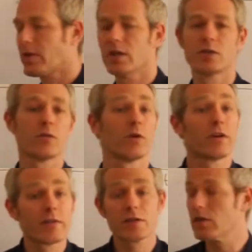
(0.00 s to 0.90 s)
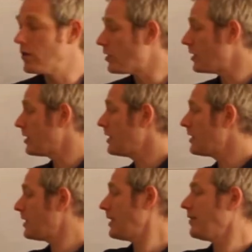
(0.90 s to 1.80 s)
So one of the solutions
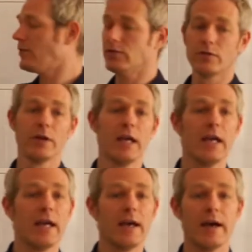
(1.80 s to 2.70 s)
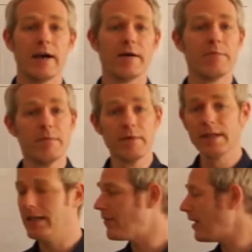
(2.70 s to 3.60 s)
is to
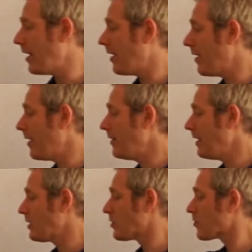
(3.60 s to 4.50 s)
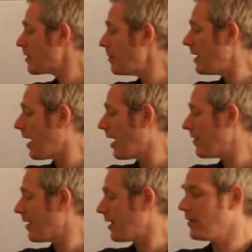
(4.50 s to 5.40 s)
give an extremely high
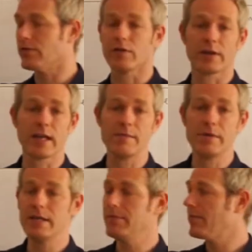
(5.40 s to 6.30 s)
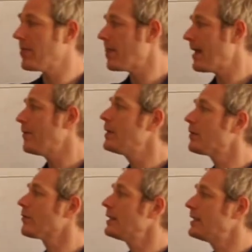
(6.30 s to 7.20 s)
value for Kp, and we
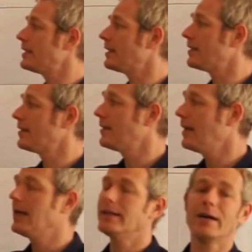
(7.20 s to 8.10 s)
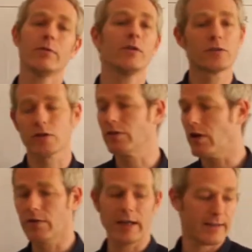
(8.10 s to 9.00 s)
will reach it. Now we also
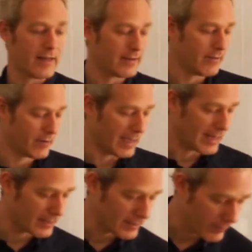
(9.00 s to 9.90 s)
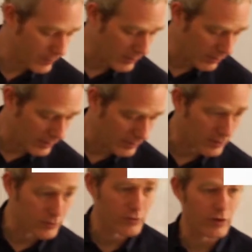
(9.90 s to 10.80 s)
know that in reality, if we look at the
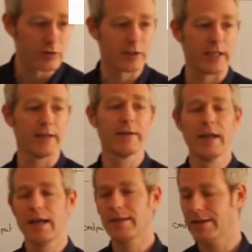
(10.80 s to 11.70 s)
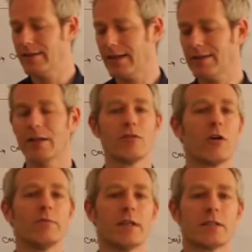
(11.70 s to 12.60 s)
controls here, that
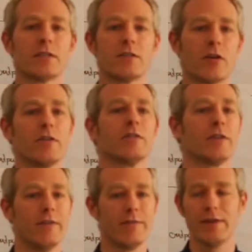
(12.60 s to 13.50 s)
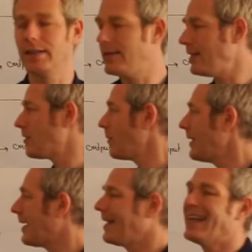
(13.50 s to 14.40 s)
knob doesn't turn to infinity, so we
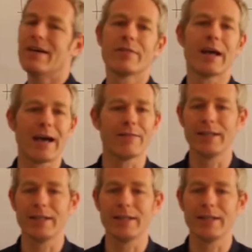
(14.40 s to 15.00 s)
can never have an